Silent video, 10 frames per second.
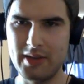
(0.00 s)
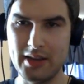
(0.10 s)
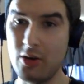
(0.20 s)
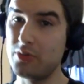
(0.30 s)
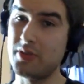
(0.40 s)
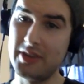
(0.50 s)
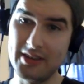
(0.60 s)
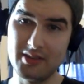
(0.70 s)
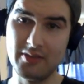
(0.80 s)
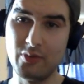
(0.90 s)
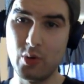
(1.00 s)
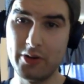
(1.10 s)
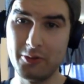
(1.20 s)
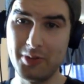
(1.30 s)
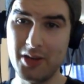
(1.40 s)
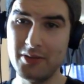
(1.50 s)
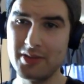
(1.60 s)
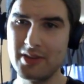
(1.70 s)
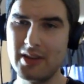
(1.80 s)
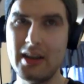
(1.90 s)
Oh, somebody else said 400
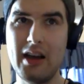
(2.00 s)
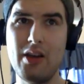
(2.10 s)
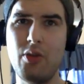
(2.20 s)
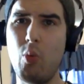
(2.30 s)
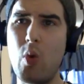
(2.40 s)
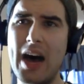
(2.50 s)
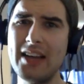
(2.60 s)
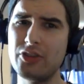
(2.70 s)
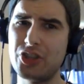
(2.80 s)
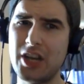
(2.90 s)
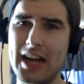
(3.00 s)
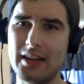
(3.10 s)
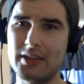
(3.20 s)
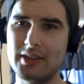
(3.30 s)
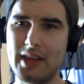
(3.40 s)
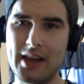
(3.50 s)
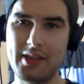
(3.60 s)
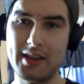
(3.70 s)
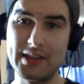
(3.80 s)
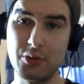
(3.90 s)
Blows. The Wild Child, I
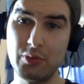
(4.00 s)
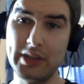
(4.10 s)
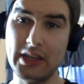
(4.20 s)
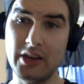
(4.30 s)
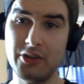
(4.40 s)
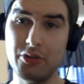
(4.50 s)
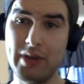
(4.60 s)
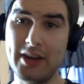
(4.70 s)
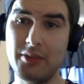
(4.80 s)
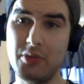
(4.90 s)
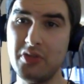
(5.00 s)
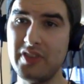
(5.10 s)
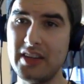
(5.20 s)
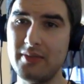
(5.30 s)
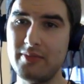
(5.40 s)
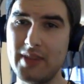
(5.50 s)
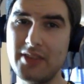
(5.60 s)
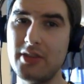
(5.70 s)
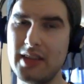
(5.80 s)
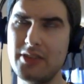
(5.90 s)
think, is a really underrated movie.
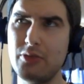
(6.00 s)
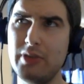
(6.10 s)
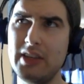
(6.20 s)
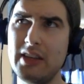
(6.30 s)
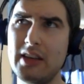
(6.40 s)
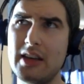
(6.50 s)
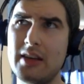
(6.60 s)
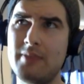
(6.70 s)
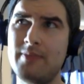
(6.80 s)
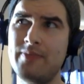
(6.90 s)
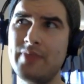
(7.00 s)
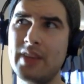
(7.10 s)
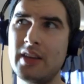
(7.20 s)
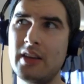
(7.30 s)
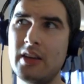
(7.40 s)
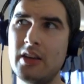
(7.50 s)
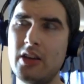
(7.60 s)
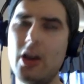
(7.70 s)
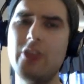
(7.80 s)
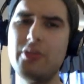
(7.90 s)
That's a really
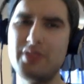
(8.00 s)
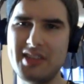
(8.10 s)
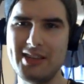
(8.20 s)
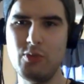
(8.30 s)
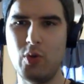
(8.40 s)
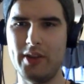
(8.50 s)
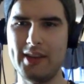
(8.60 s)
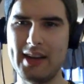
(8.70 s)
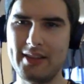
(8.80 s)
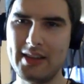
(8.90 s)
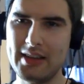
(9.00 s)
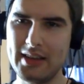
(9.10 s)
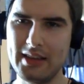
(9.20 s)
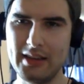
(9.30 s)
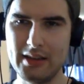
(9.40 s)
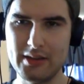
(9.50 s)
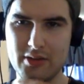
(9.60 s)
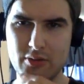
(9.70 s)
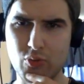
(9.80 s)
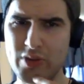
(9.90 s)
underseen one that I think
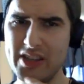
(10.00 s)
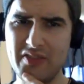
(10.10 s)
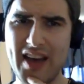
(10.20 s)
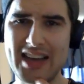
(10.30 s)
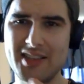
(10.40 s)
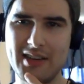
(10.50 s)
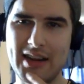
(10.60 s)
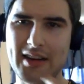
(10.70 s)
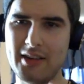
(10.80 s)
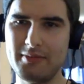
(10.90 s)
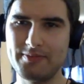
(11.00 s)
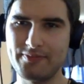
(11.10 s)
is really fascinating